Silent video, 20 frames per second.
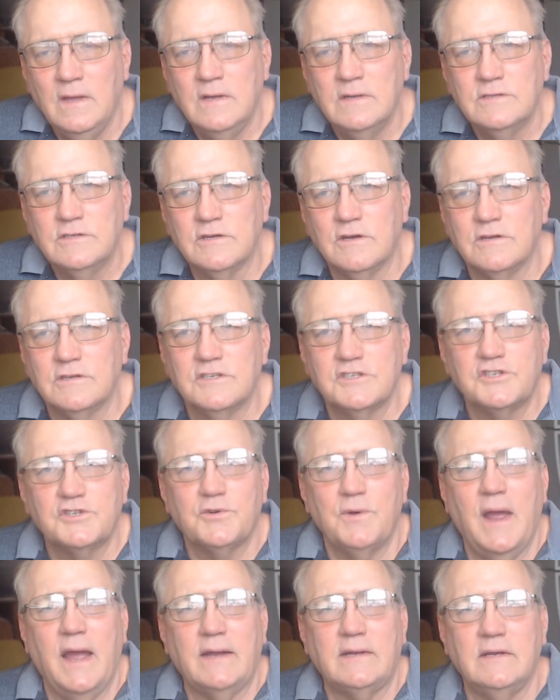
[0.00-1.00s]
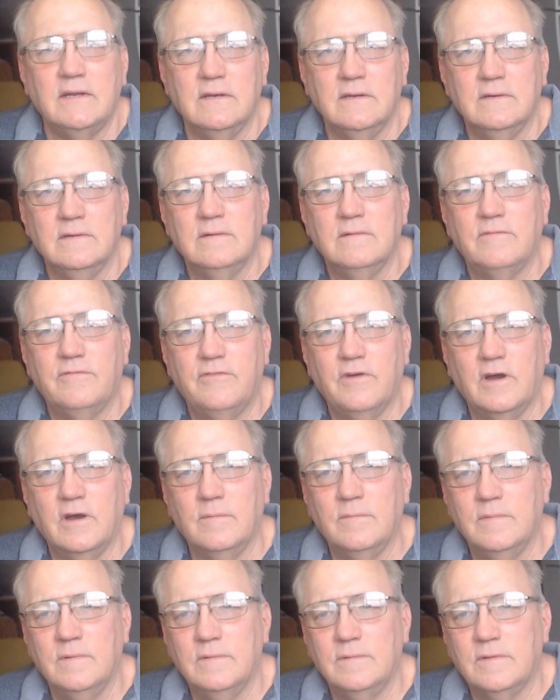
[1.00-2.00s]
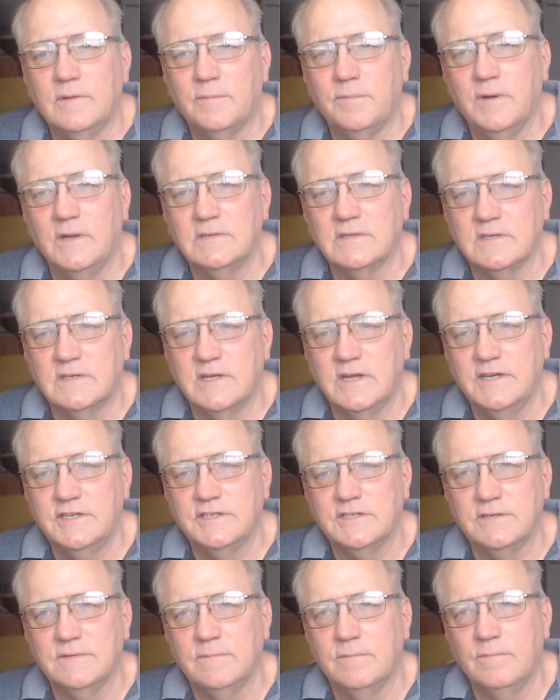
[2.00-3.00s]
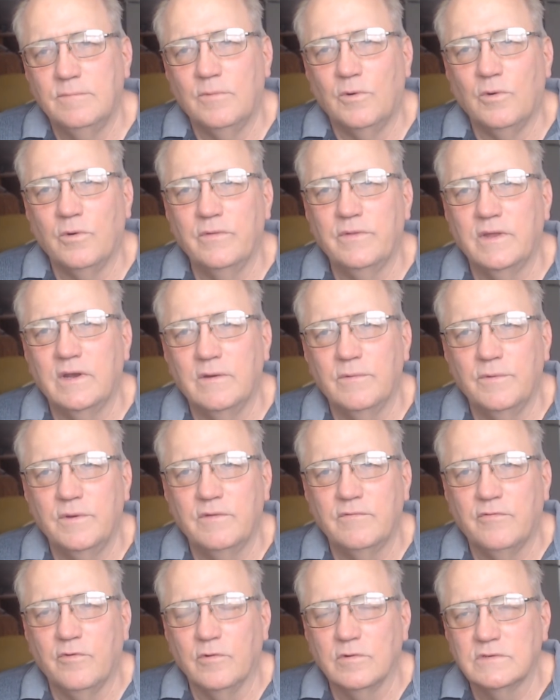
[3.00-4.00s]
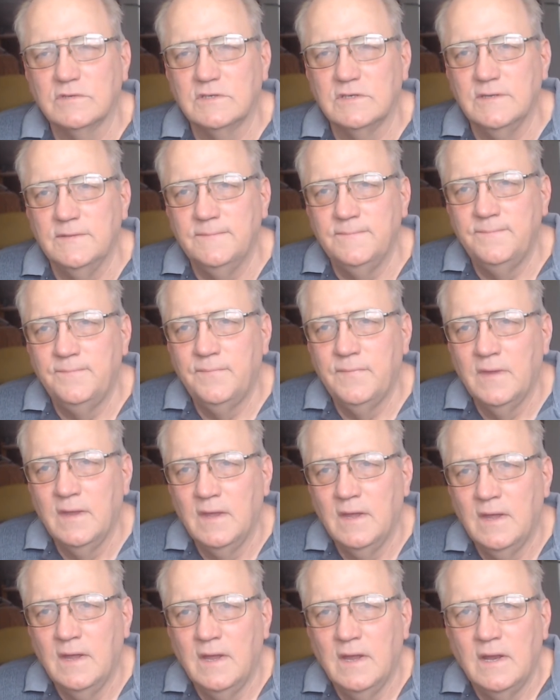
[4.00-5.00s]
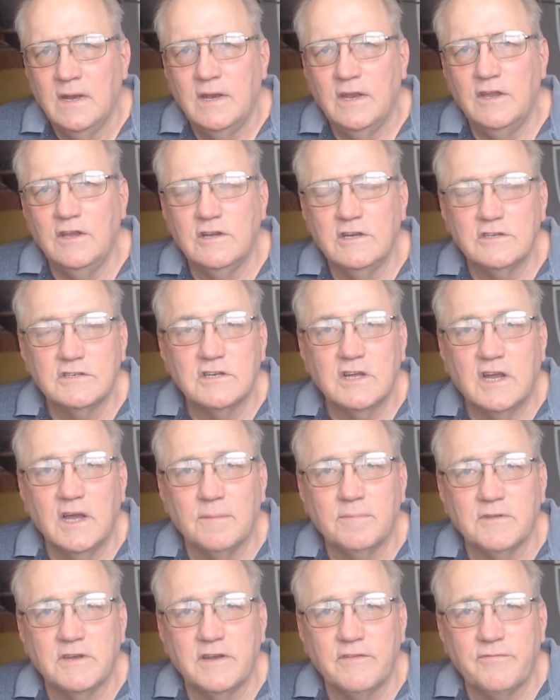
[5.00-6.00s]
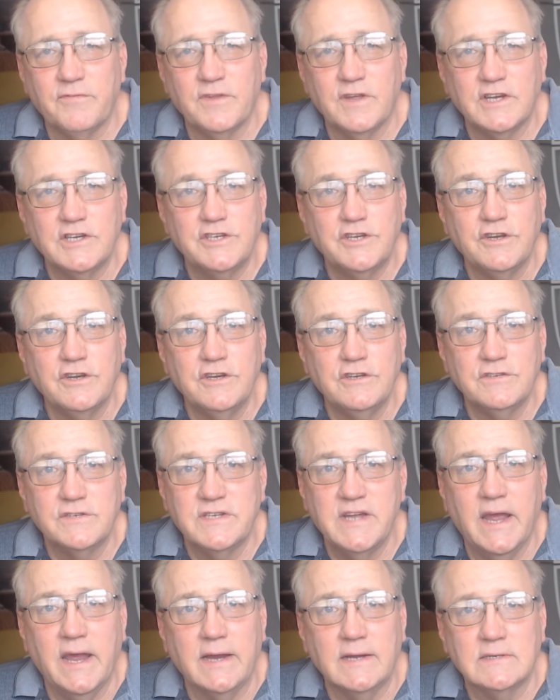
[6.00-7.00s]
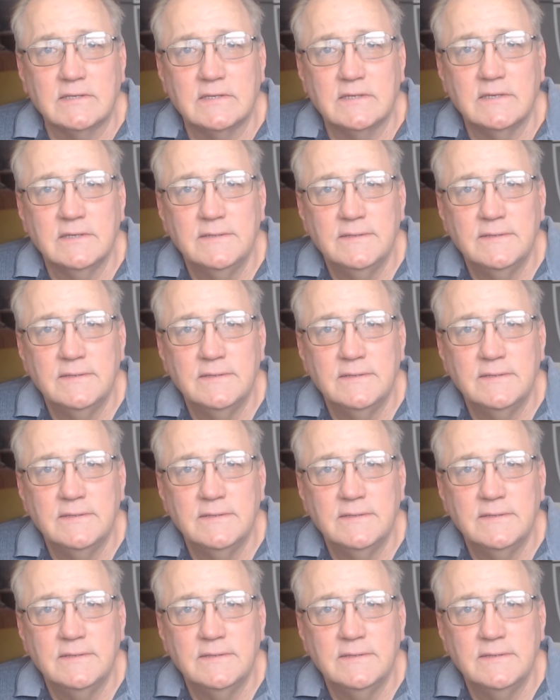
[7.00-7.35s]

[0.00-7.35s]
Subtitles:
So it distracted from the presentation more than it reinforced it. Now you can use a couple of different things. You can use text.